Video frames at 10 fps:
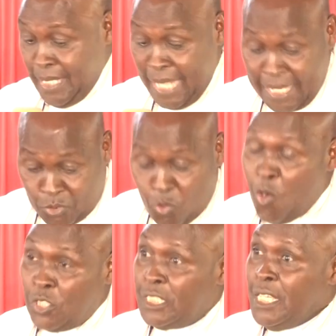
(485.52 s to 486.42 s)
That's
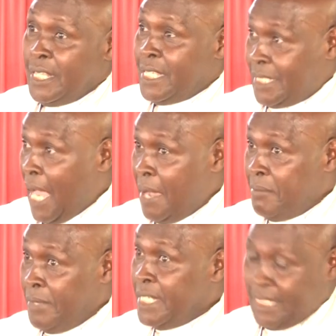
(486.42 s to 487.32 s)
what the
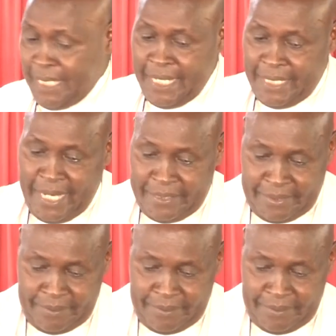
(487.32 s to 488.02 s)
psalm is telling us.